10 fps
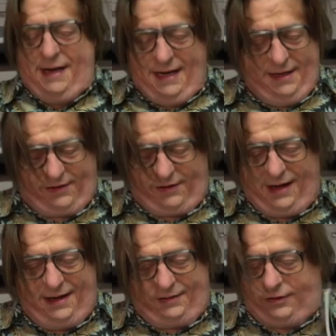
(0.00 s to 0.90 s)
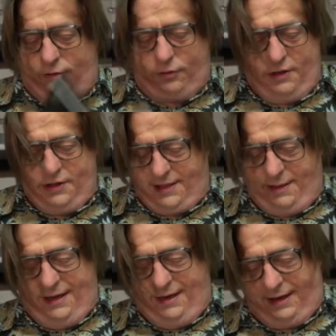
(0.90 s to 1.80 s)
mean, it is gorgeous. I
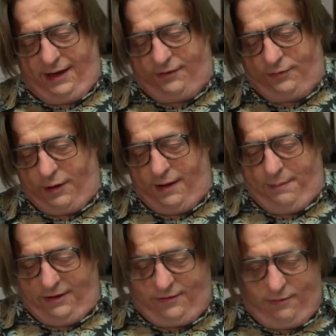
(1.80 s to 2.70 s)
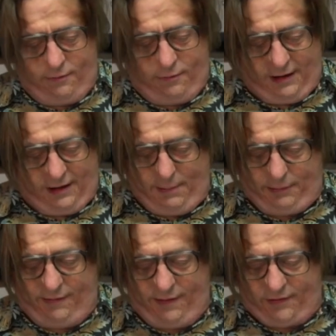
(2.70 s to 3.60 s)
mean, it's one of the best drawn
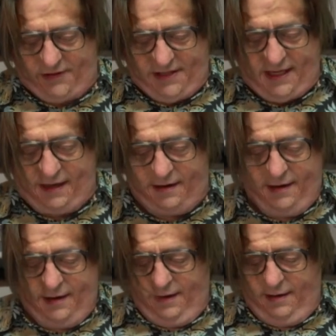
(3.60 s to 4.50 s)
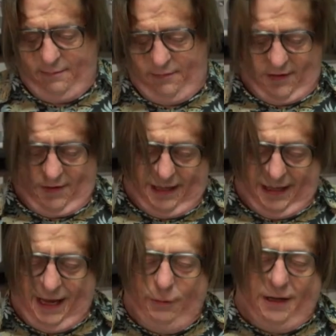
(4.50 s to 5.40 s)
comics I've ever seen. So,
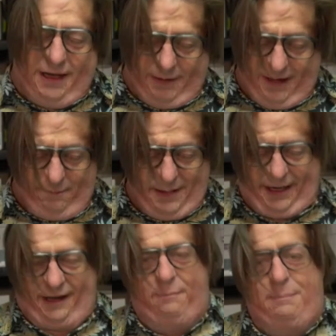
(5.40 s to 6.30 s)
like, I really am kind of picking